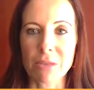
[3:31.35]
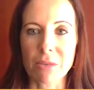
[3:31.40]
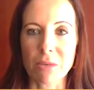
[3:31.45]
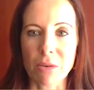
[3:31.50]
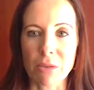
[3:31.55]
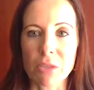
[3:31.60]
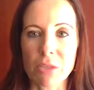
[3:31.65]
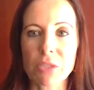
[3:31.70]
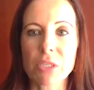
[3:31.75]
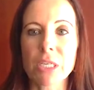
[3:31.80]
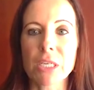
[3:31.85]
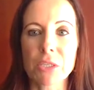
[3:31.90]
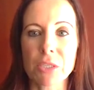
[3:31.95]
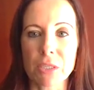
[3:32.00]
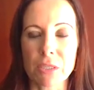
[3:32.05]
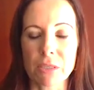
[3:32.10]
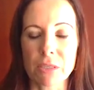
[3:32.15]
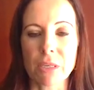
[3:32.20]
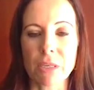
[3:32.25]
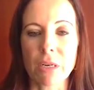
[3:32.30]
So all the
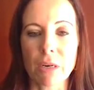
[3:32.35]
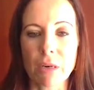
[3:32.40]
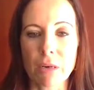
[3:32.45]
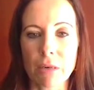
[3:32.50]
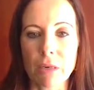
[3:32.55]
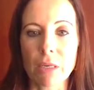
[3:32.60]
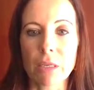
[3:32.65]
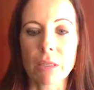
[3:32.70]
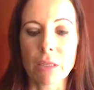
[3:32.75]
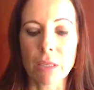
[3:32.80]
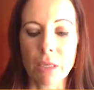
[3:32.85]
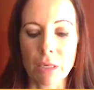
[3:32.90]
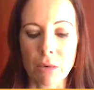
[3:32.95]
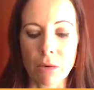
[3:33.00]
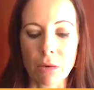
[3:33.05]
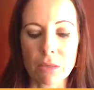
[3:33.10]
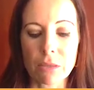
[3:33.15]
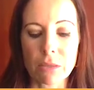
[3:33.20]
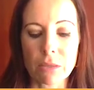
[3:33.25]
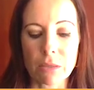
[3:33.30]
changes there, and
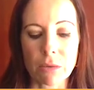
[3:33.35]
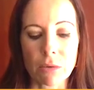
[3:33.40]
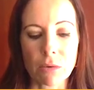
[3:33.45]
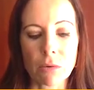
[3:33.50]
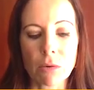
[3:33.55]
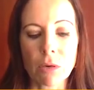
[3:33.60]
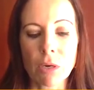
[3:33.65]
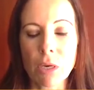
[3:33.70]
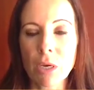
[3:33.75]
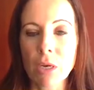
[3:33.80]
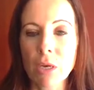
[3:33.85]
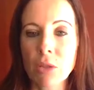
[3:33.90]
then also